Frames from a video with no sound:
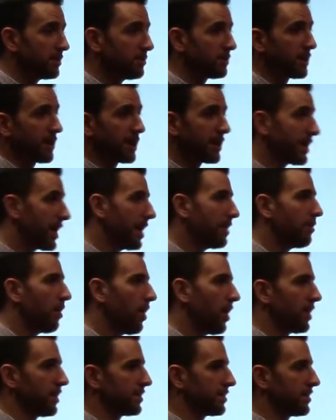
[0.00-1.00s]
It was like game
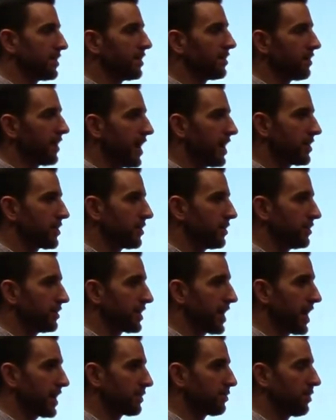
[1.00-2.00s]
on as an international
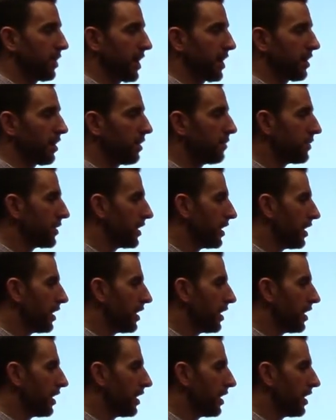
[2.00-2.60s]
tax planner.